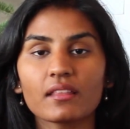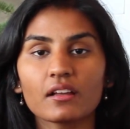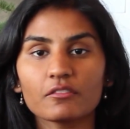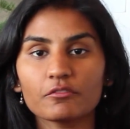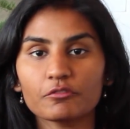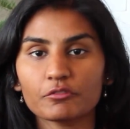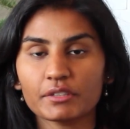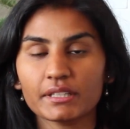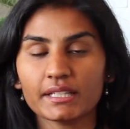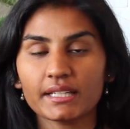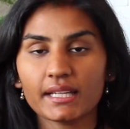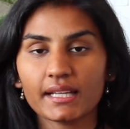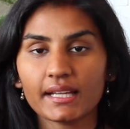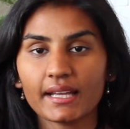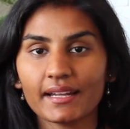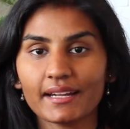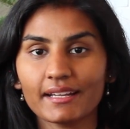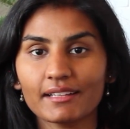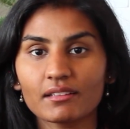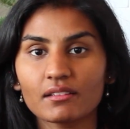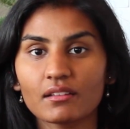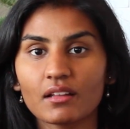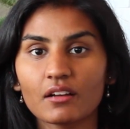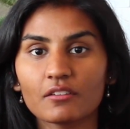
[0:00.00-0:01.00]
love reading, and
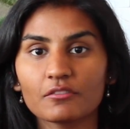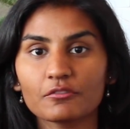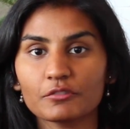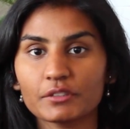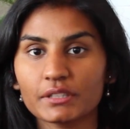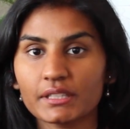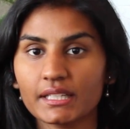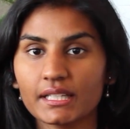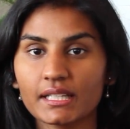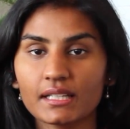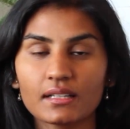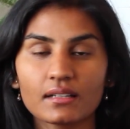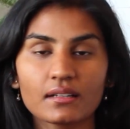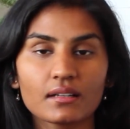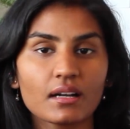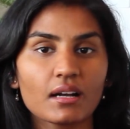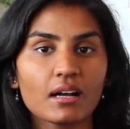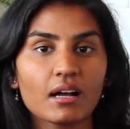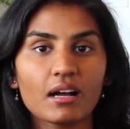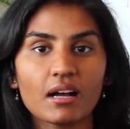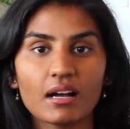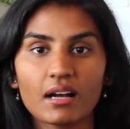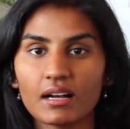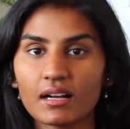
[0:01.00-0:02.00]
I love reading
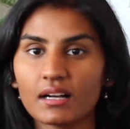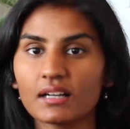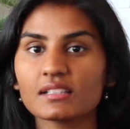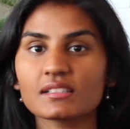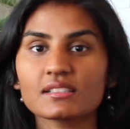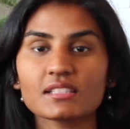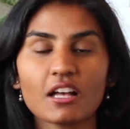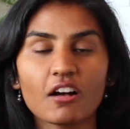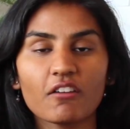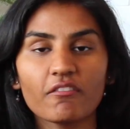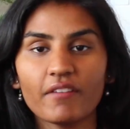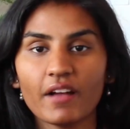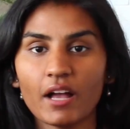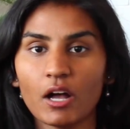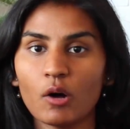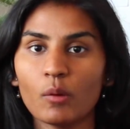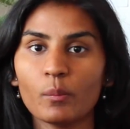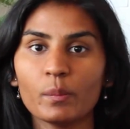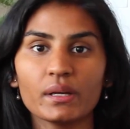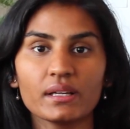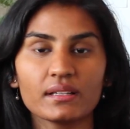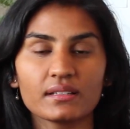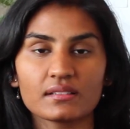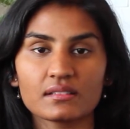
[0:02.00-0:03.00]

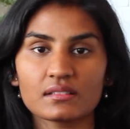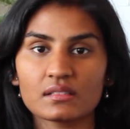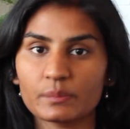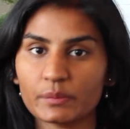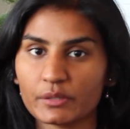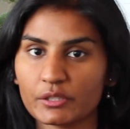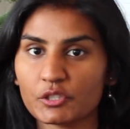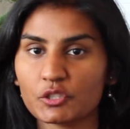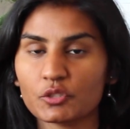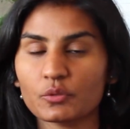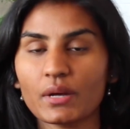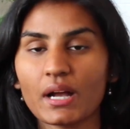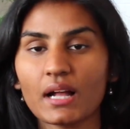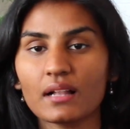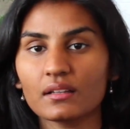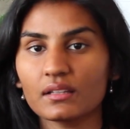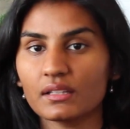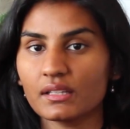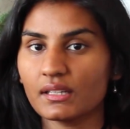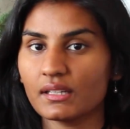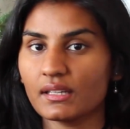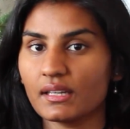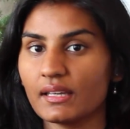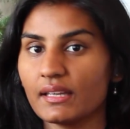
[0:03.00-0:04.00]
self-help and
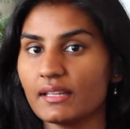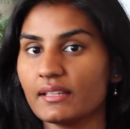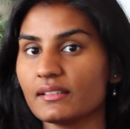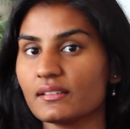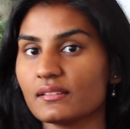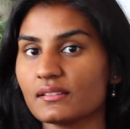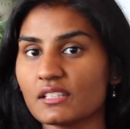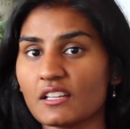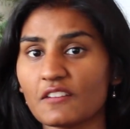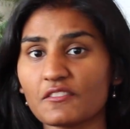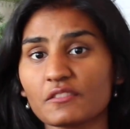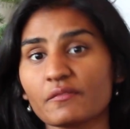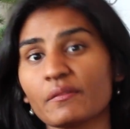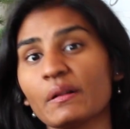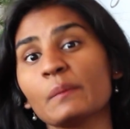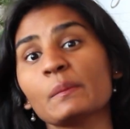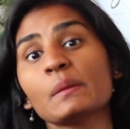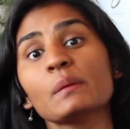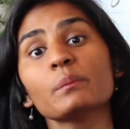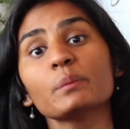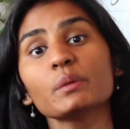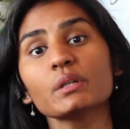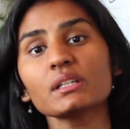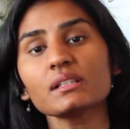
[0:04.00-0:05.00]
spirituality and
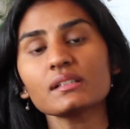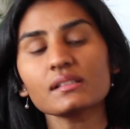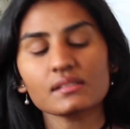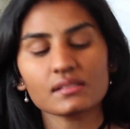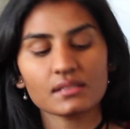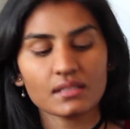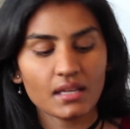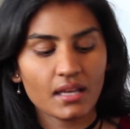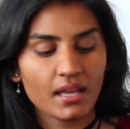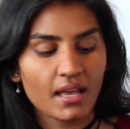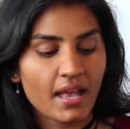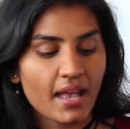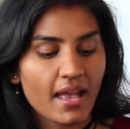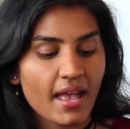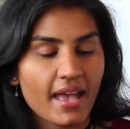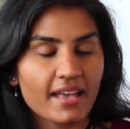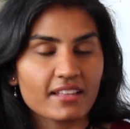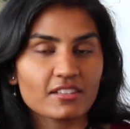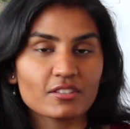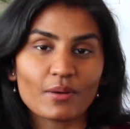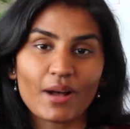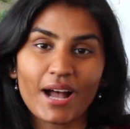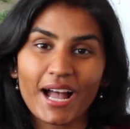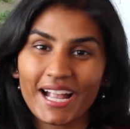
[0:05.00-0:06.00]
self-development books,
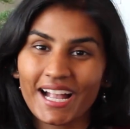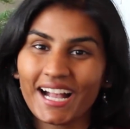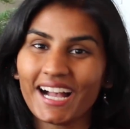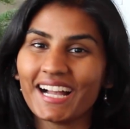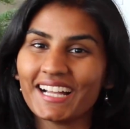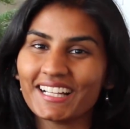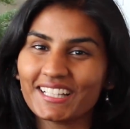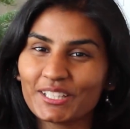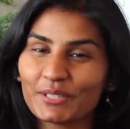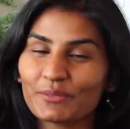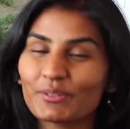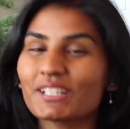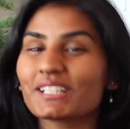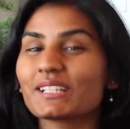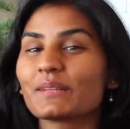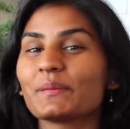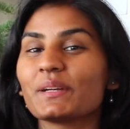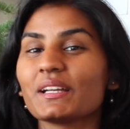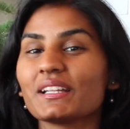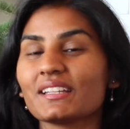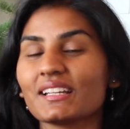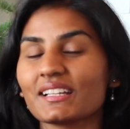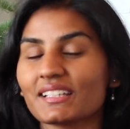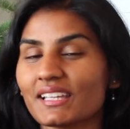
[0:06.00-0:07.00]
so I highly
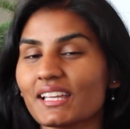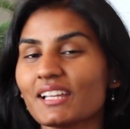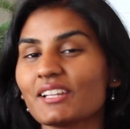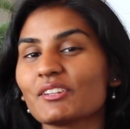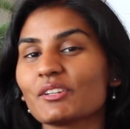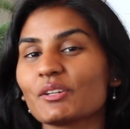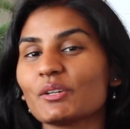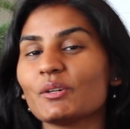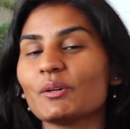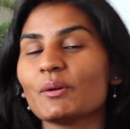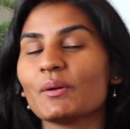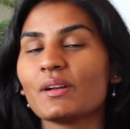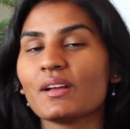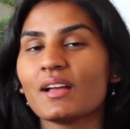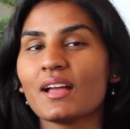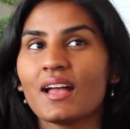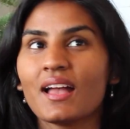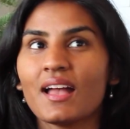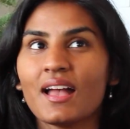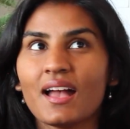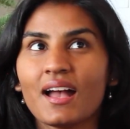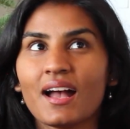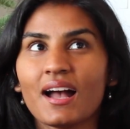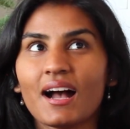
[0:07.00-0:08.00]
recommend a Kindle.
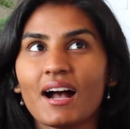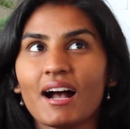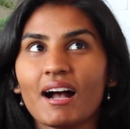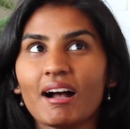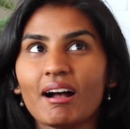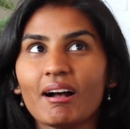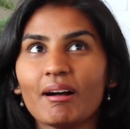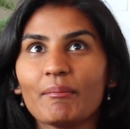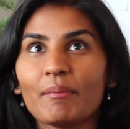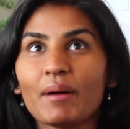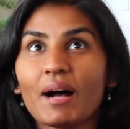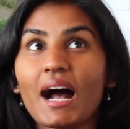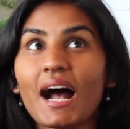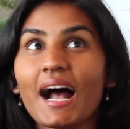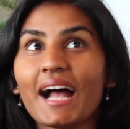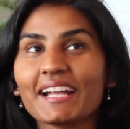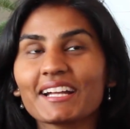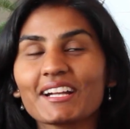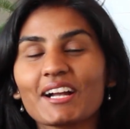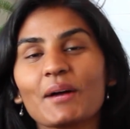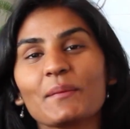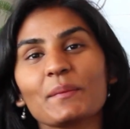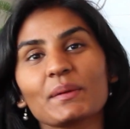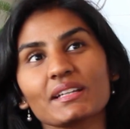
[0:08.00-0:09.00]

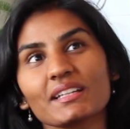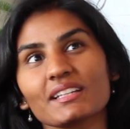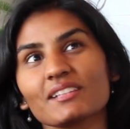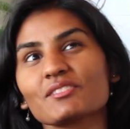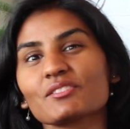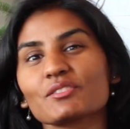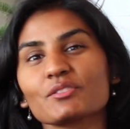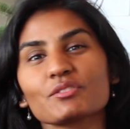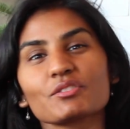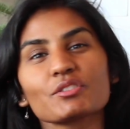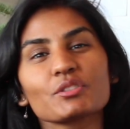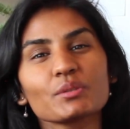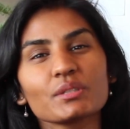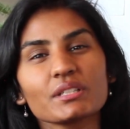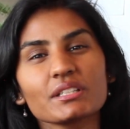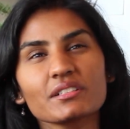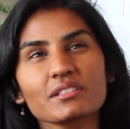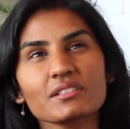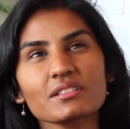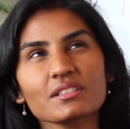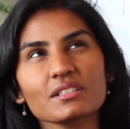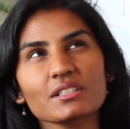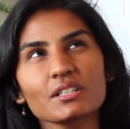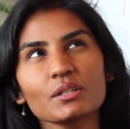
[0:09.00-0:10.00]
I got my Kindle 2
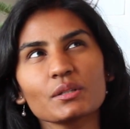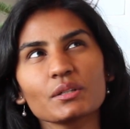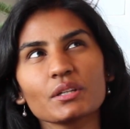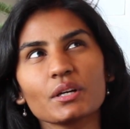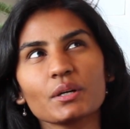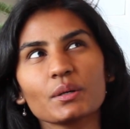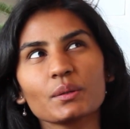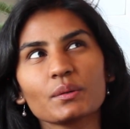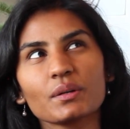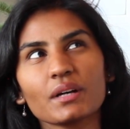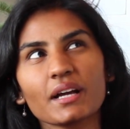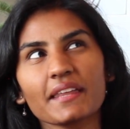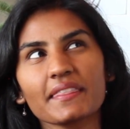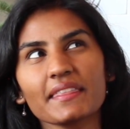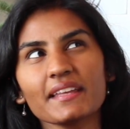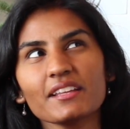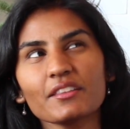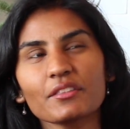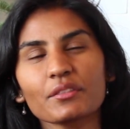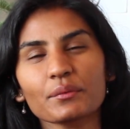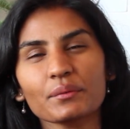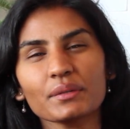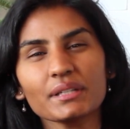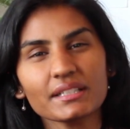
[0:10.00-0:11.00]
years ago, no, I
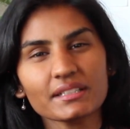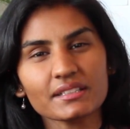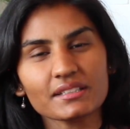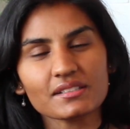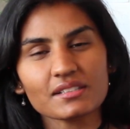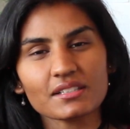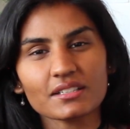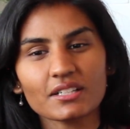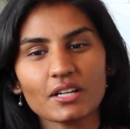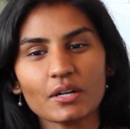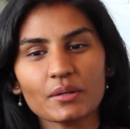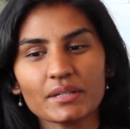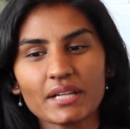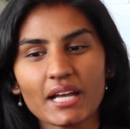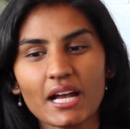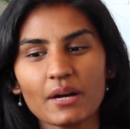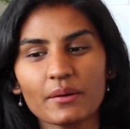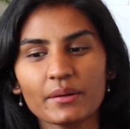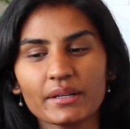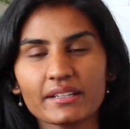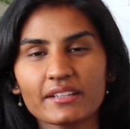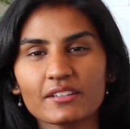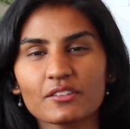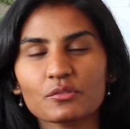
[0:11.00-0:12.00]
think 3 years ago
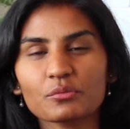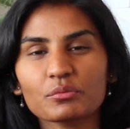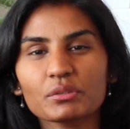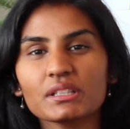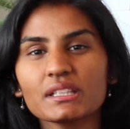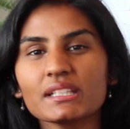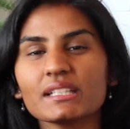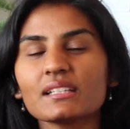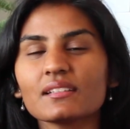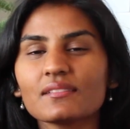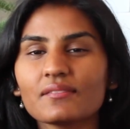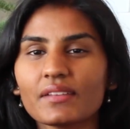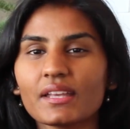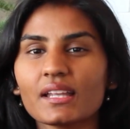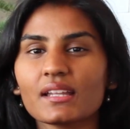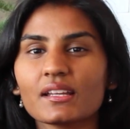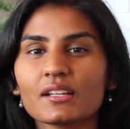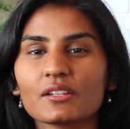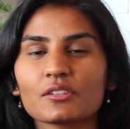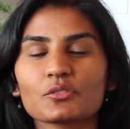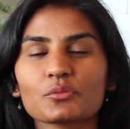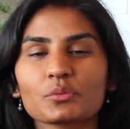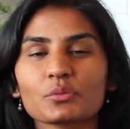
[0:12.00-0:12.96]
now, and it's really convenient,